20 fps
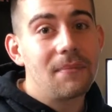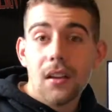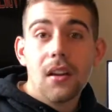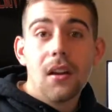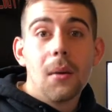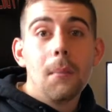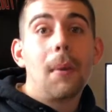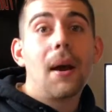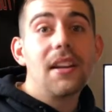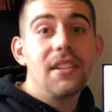
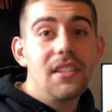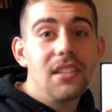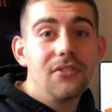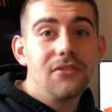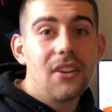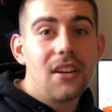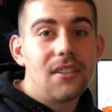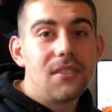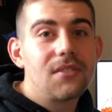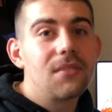My
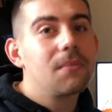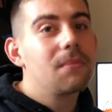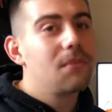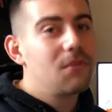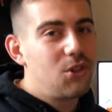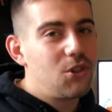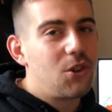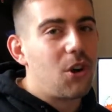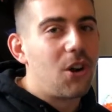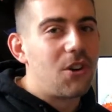defense,
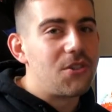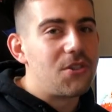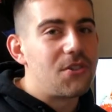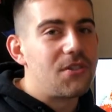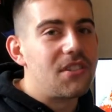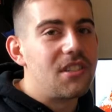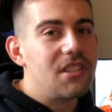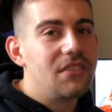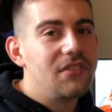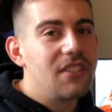Chargers
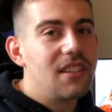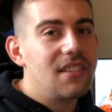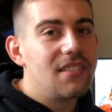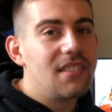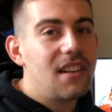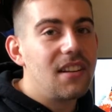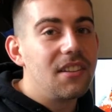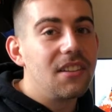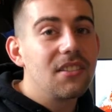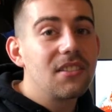defense that
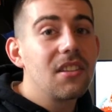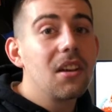is.